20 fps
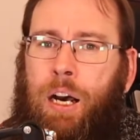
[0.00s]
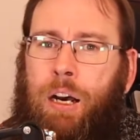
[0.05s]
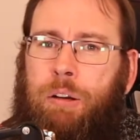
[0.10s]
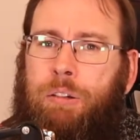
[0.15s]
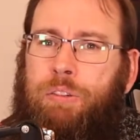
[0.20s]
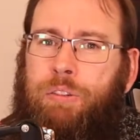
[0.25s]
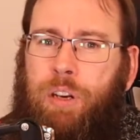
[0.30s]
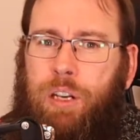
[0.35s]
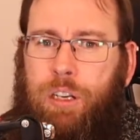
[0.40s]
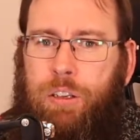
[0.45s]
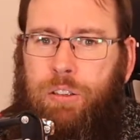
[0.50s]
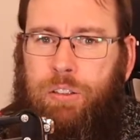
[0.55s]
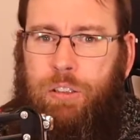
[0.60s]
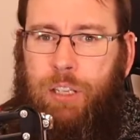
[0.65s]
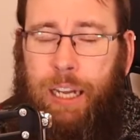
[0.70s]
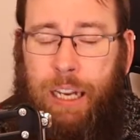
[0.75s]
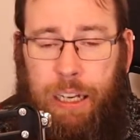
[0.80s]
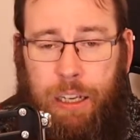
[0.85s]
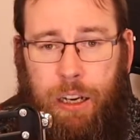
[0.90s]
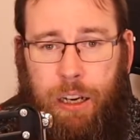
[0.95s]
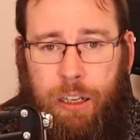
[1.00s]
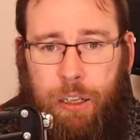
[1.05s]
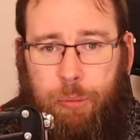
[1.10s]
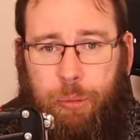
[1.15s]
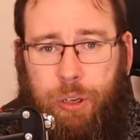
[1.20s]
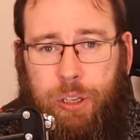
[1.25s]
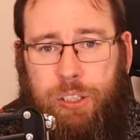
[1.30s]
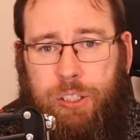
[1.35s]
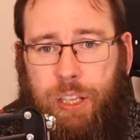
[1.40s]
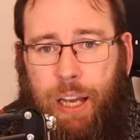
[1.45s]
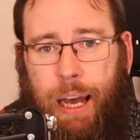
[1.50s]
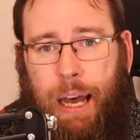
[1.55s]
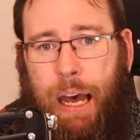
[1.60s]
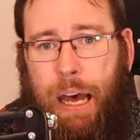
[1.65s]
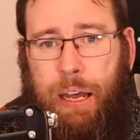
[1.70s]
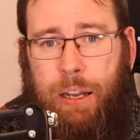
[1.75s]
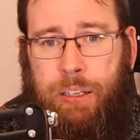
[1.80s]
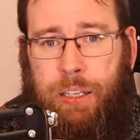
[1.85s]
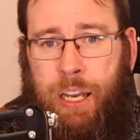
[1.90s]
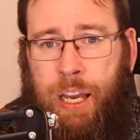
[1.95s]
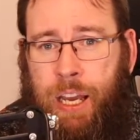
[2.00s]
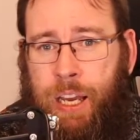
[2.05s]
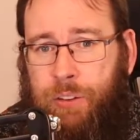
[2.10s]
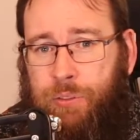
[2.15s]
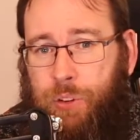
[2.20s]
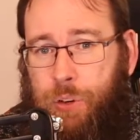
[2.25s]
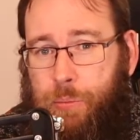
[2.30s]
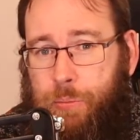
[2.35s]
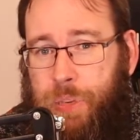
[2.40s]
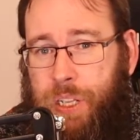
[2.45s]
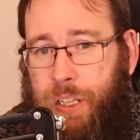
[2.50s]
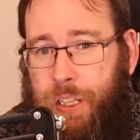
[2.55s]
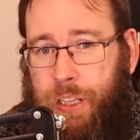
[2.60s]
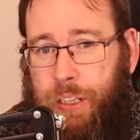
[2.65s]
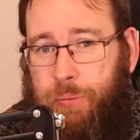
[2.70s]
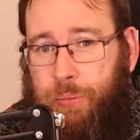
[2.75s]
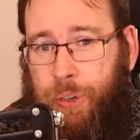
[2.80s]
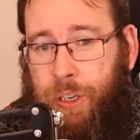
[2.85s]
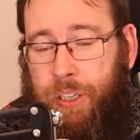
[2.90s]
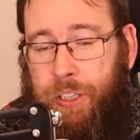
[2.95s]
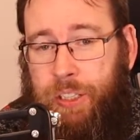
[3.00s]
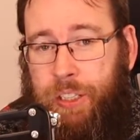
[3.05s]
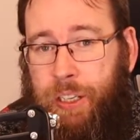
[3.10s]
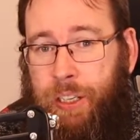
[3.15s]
you've got an Anaconda Burst and Vermilion Burst.